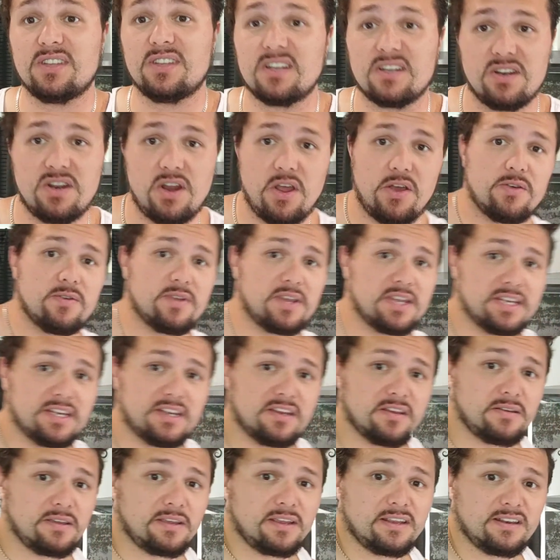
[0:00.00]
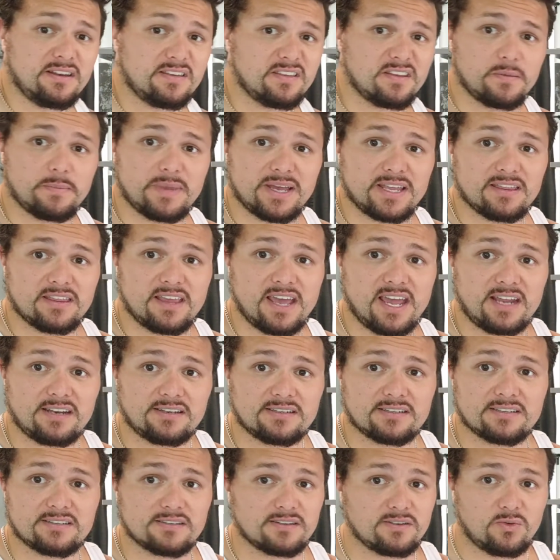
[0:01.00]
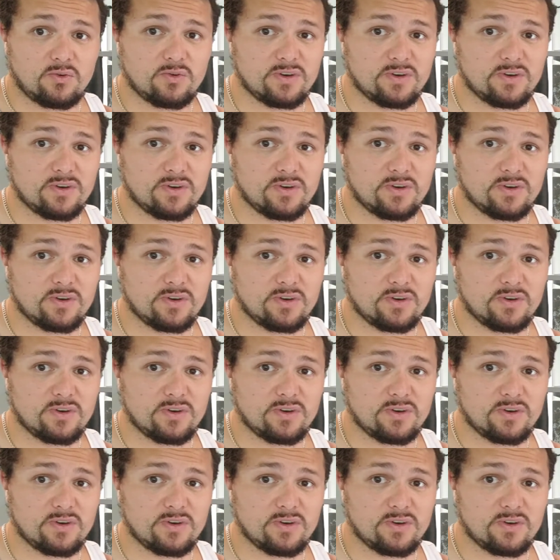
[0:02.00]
didn't know anything about that,